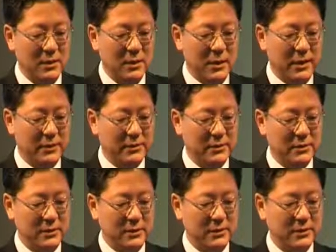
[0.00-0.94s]
And
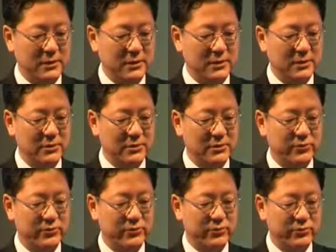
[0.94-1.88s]
the
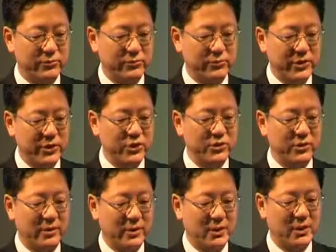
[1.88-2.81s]

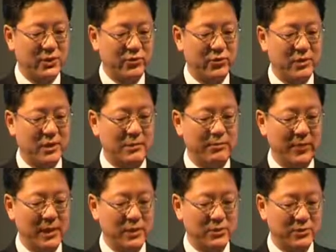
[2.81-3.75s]
traditional and historical
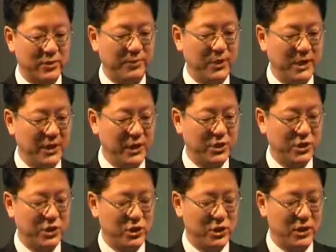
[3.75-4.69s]
management of
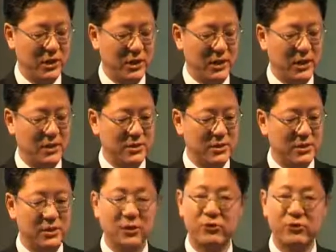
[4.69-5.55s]
PNH is